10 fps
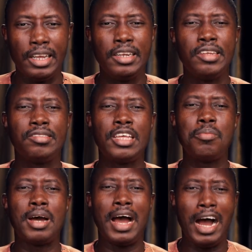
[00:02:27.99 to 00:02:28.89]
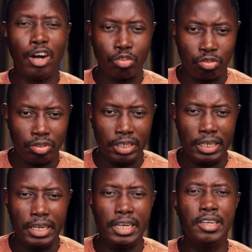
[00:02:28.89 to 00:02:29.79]
in the same house,
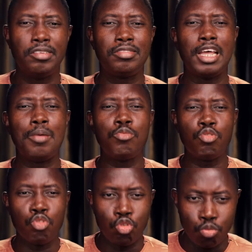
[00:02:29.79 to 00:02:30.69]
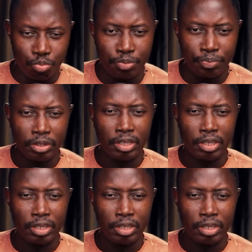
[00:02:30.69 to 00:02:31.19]
in the same room,